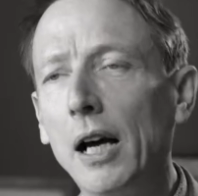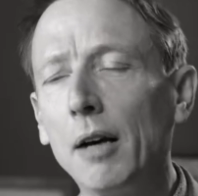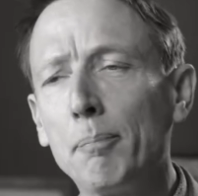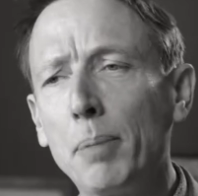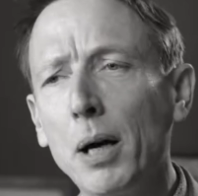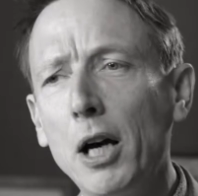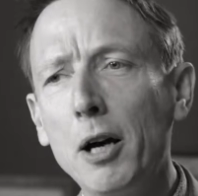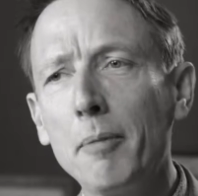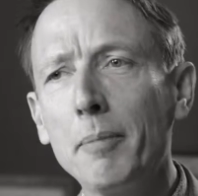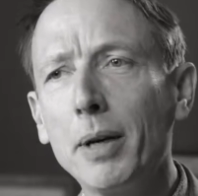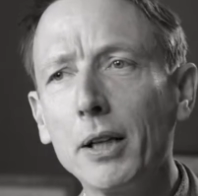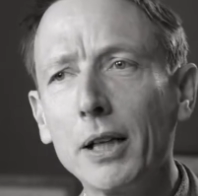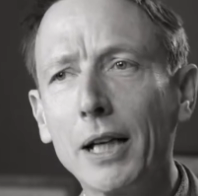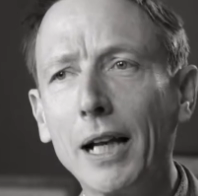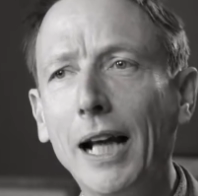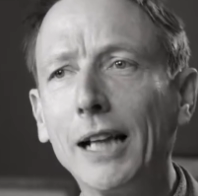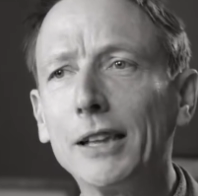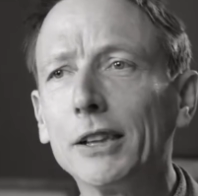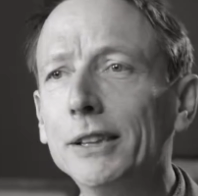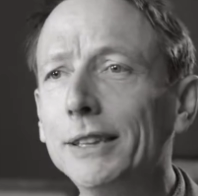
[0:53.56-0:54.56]
permanent
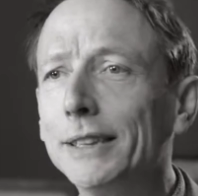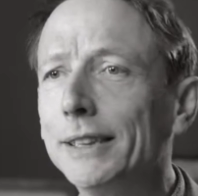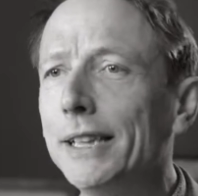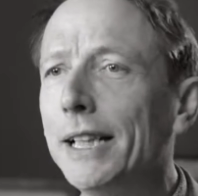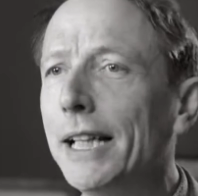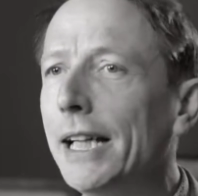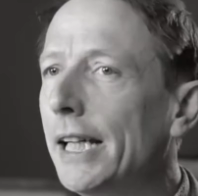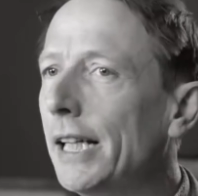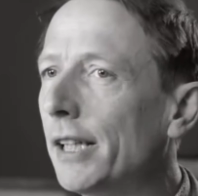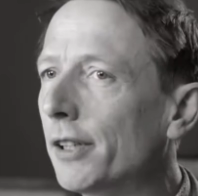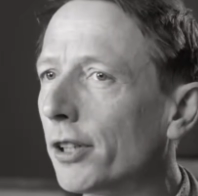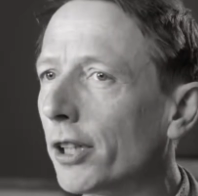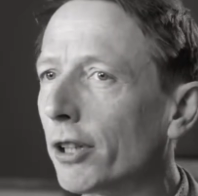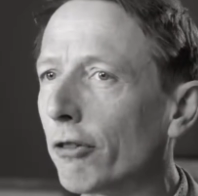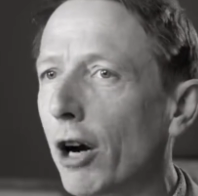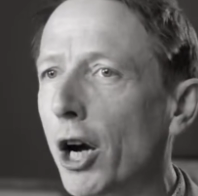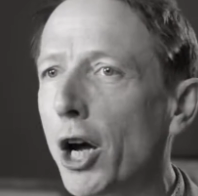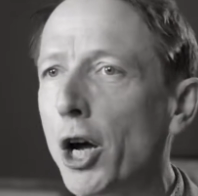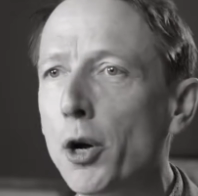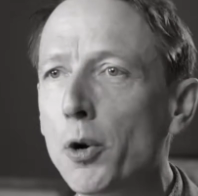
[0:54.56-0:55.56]
collections need to
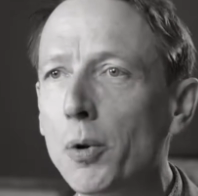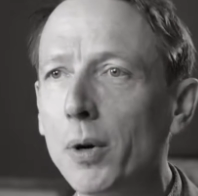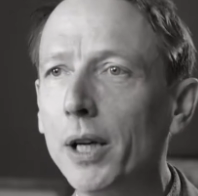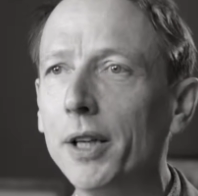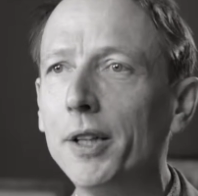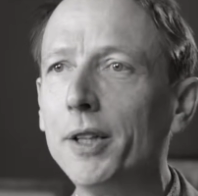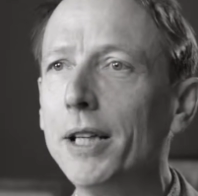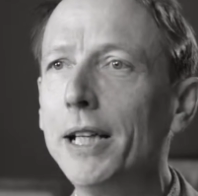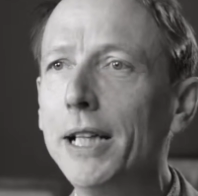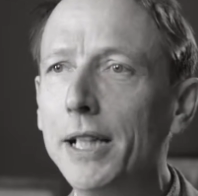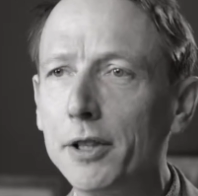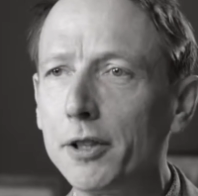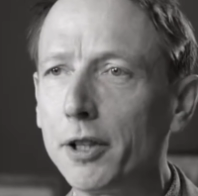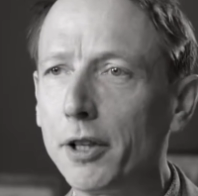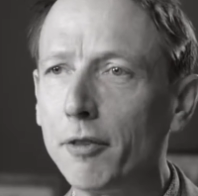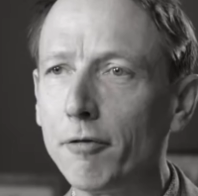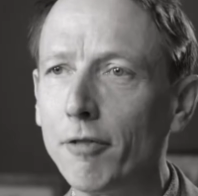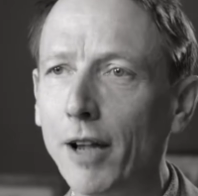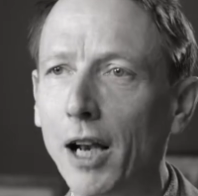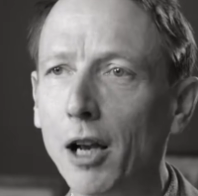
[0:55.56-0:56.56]
grow and need to
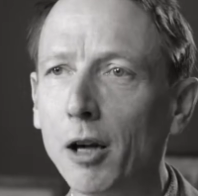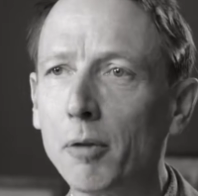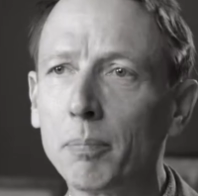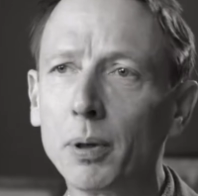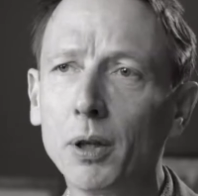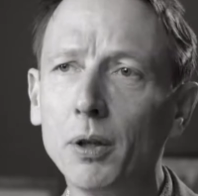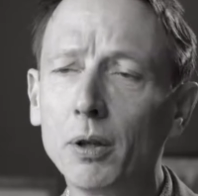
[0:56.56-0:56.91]
develop.